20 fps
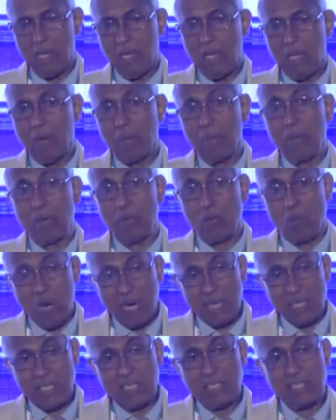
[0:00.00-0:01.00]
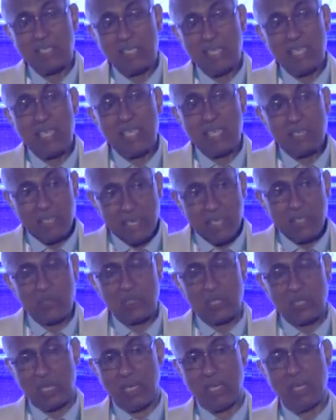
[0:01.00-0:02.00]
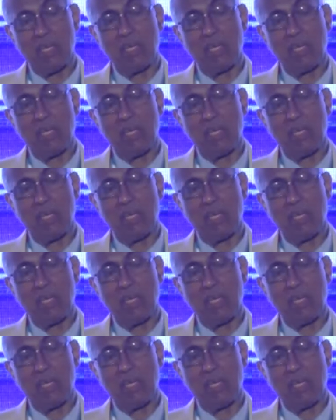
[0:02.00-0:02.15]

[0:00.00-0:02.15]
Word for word: But what is increasing